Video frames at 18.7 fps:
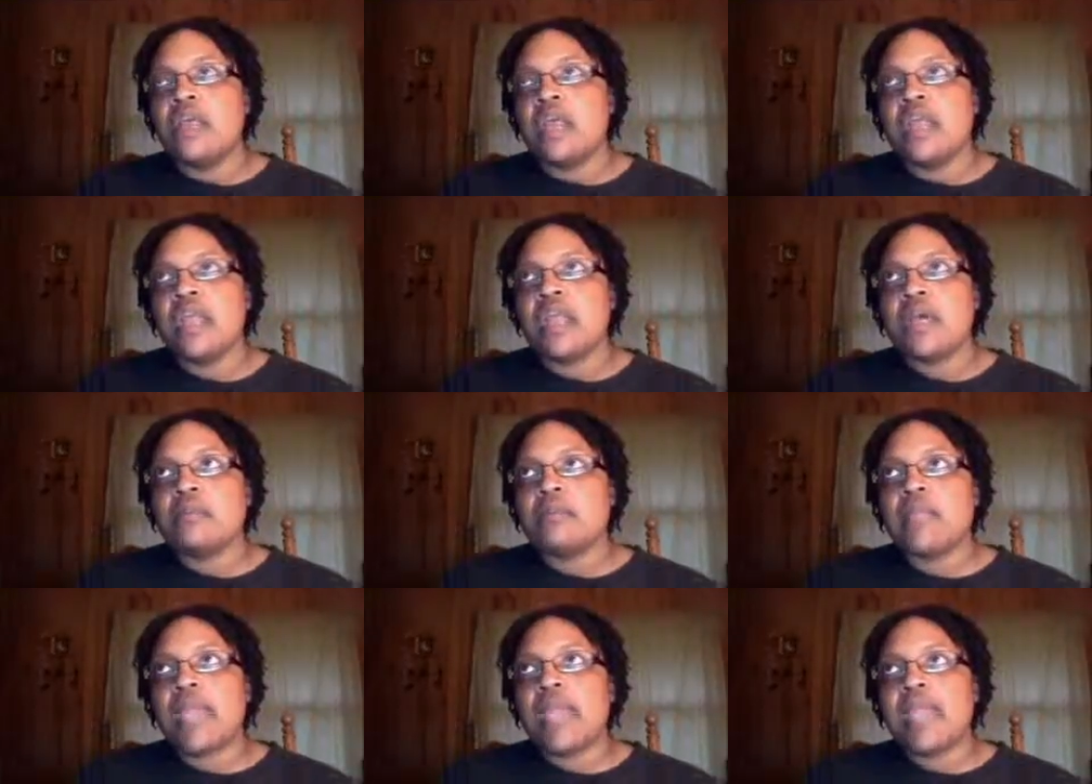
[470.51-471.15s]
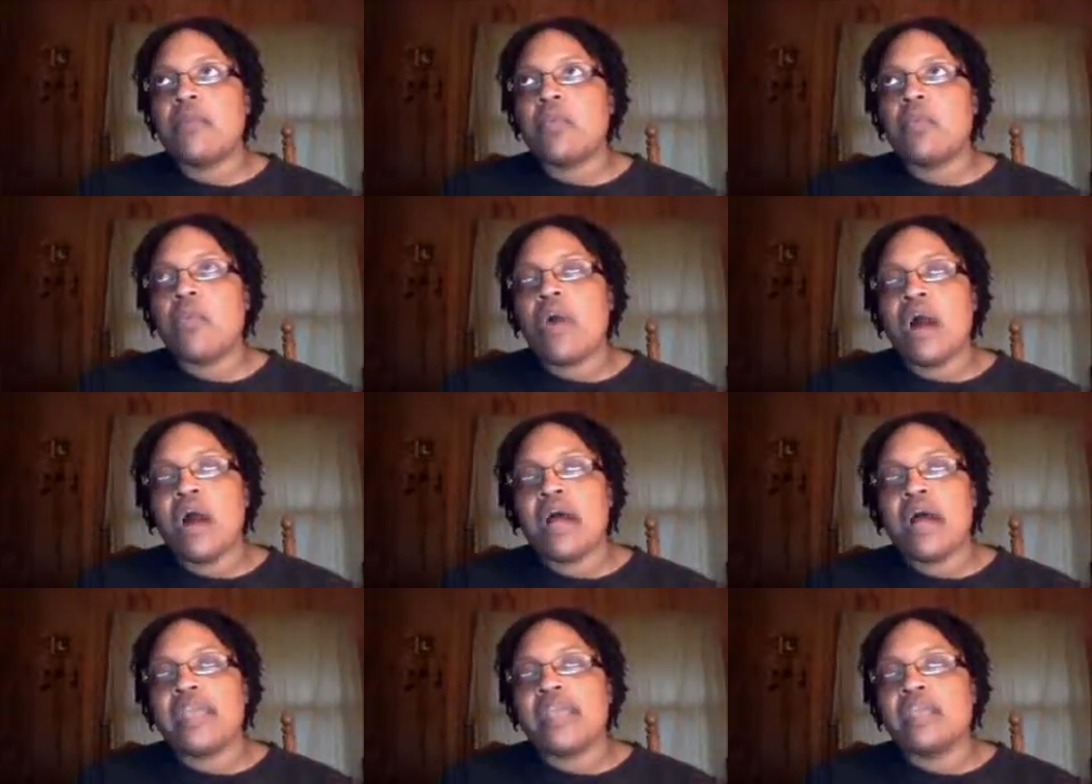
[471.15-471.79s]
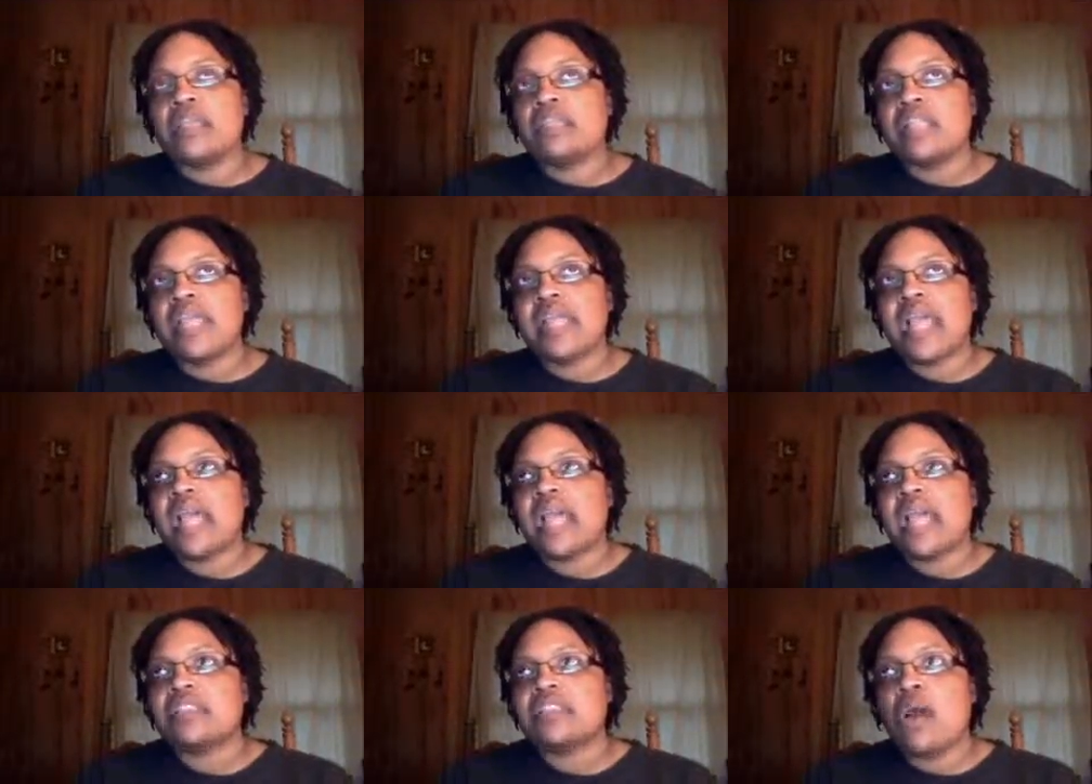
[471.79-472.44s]
And I'm like, why? Like,
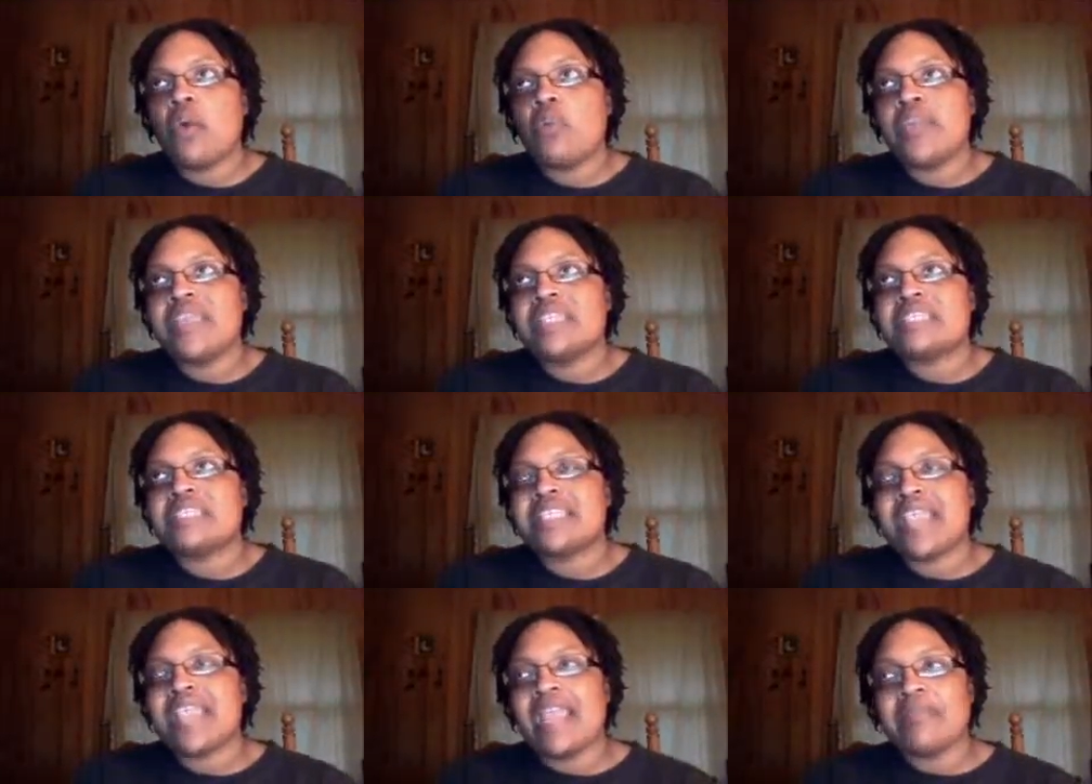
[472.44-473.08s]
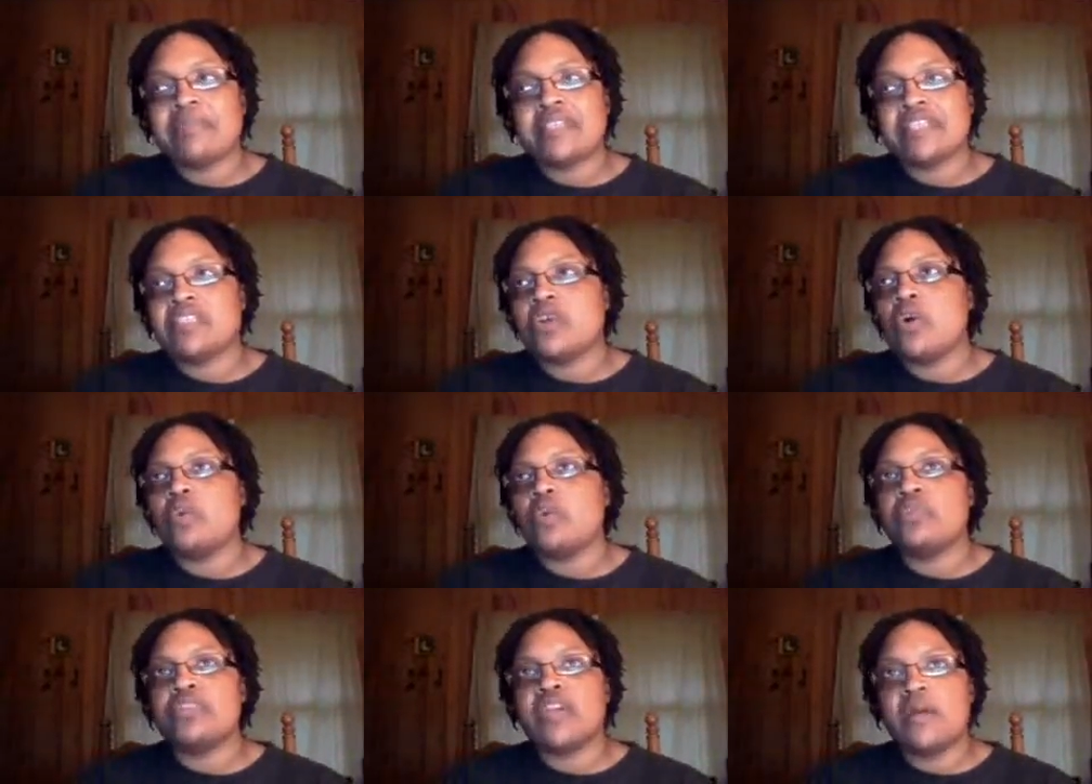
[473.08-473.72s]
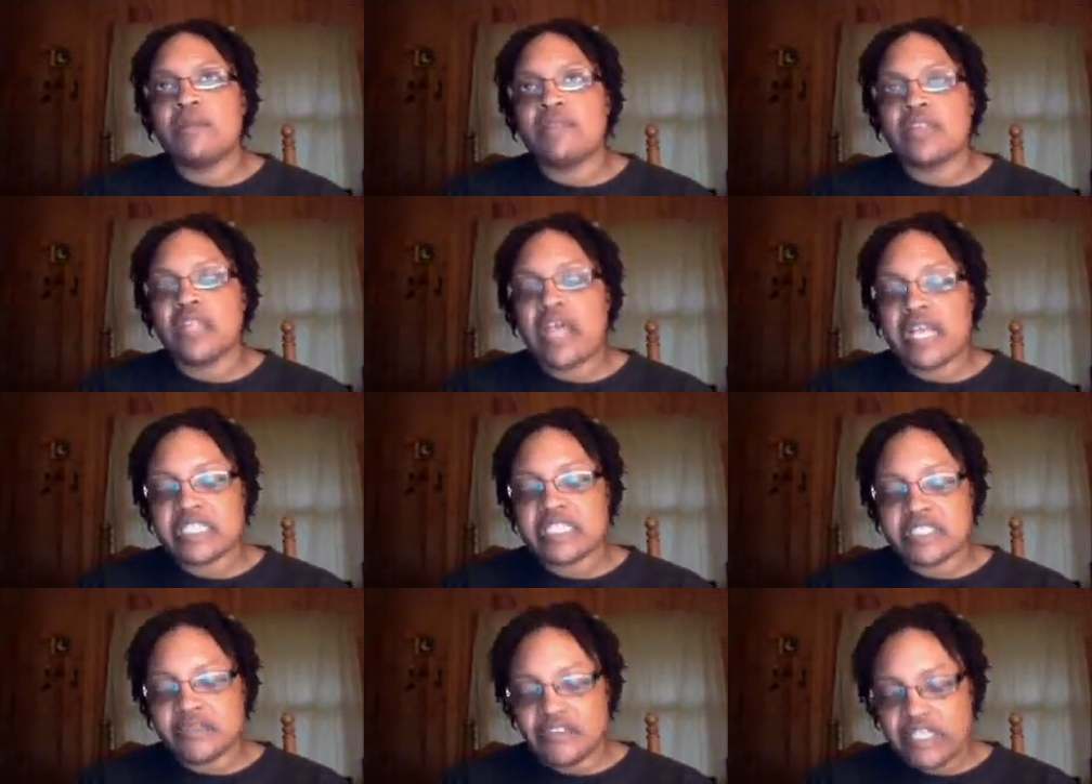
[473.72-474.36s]
I thought we escaped this whole dumb
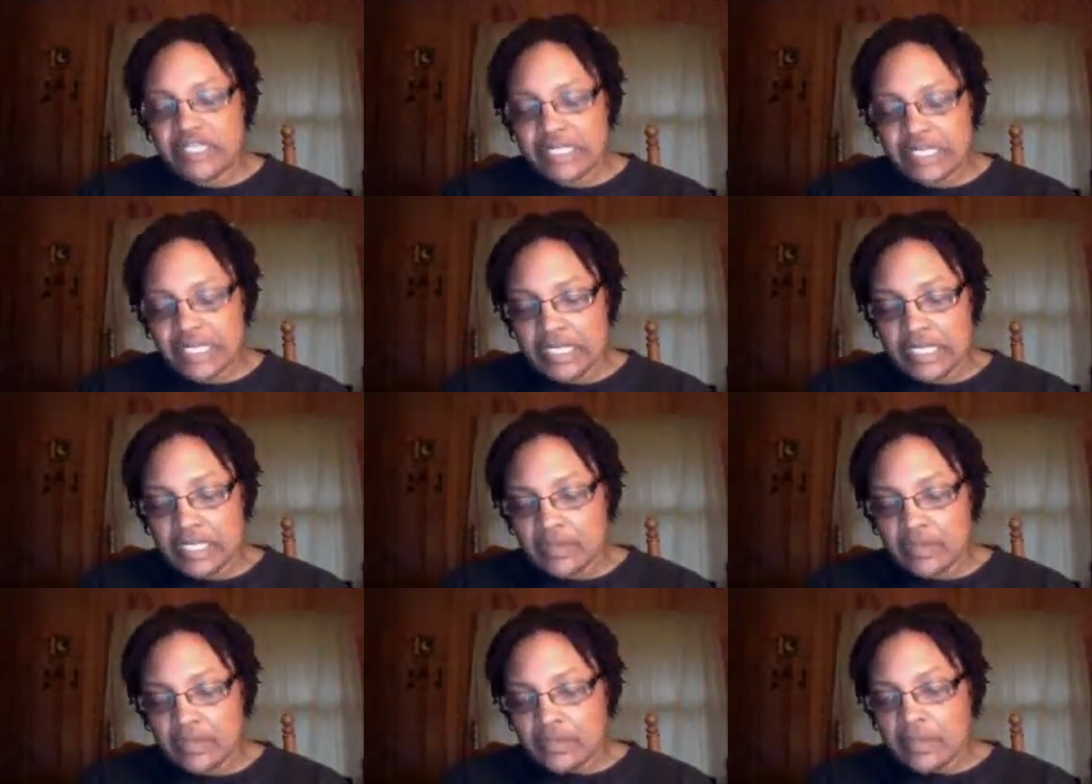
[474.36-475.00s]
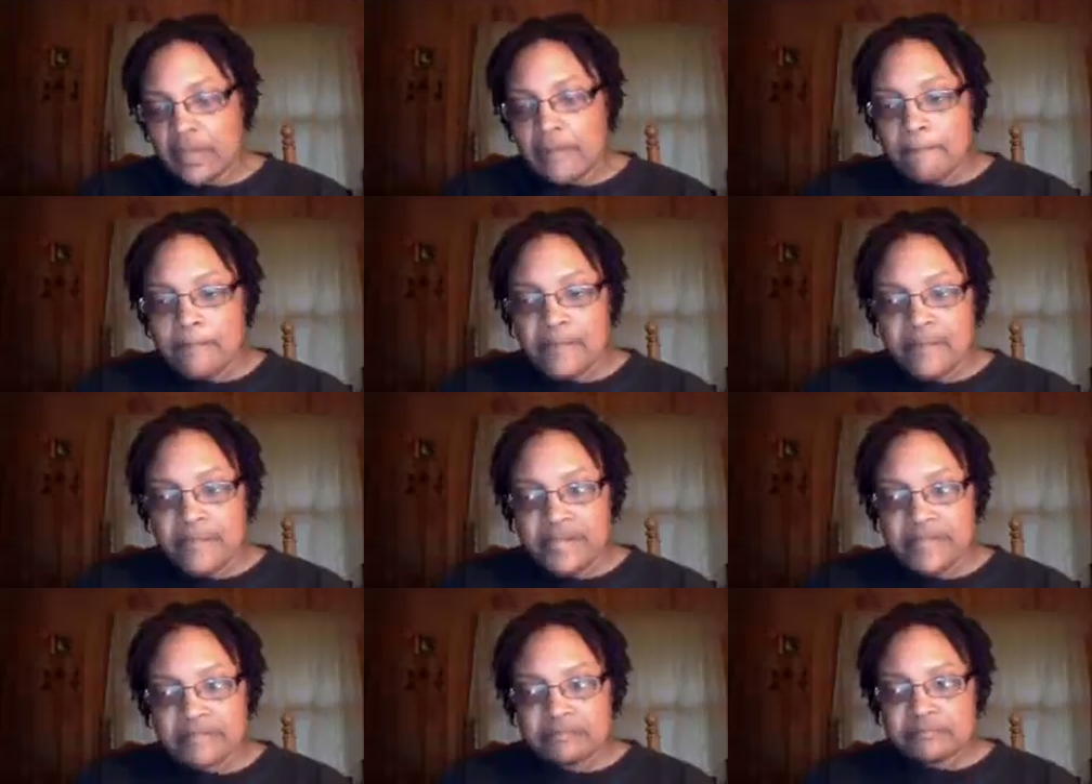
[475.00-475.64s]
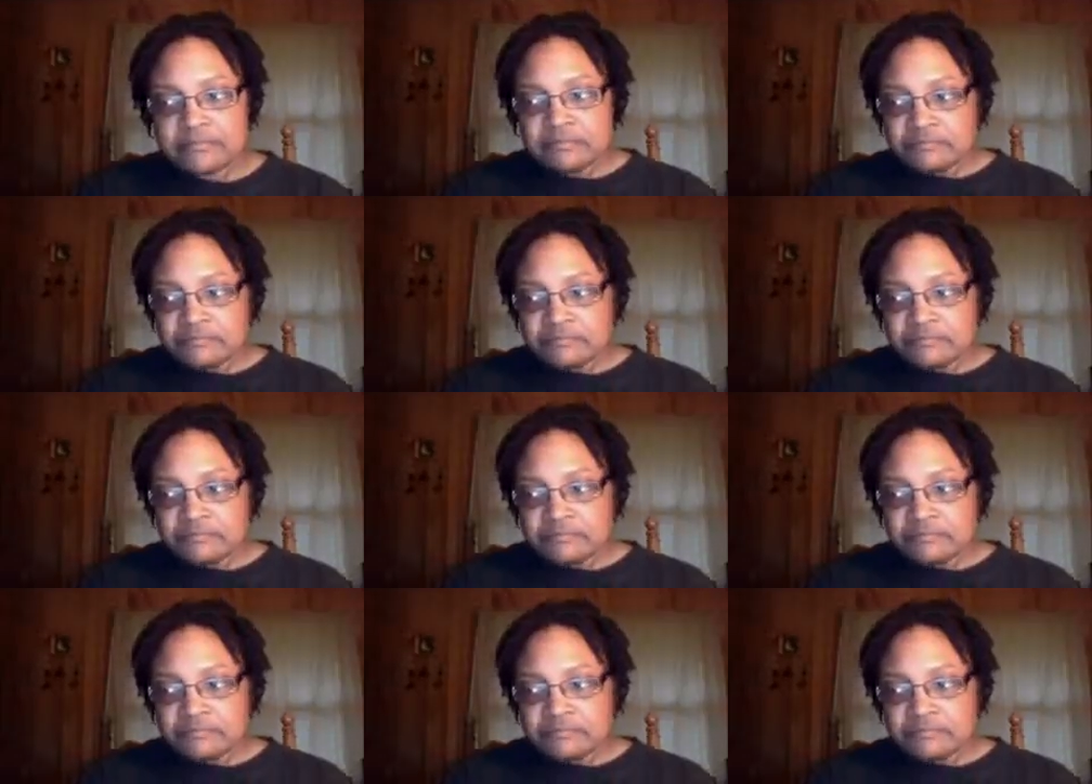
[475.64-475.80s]
philosophy thing. But